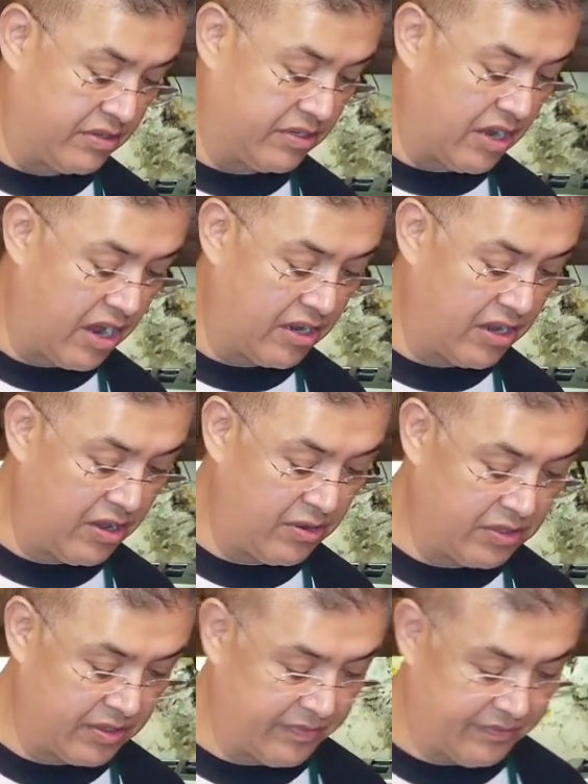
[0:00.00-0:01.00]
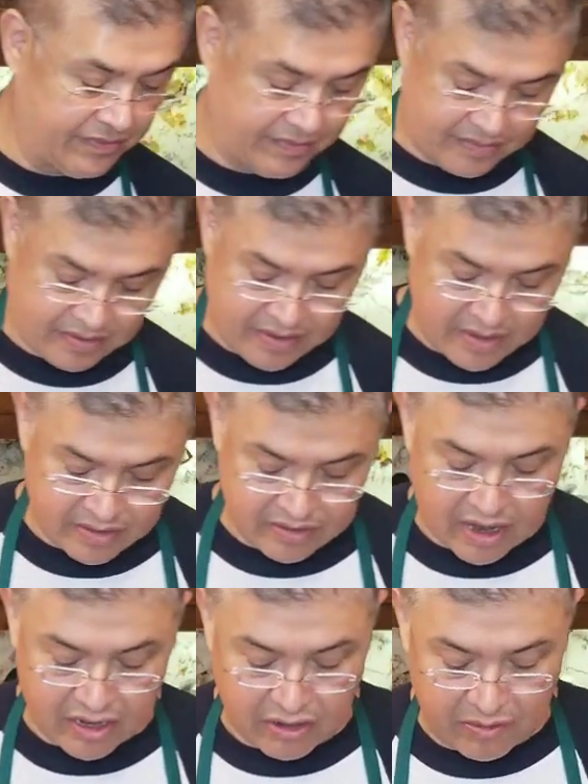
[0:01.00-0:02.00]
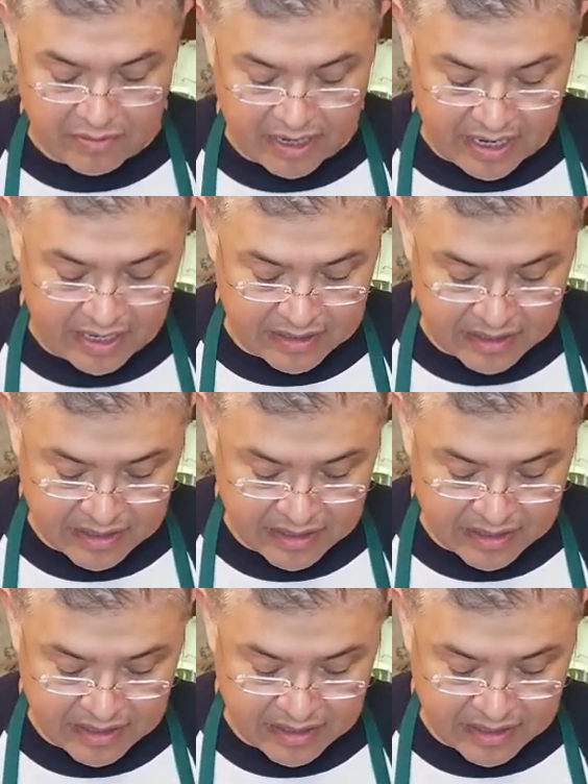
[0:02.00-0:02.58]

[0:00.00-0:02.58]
tacos, taco meat.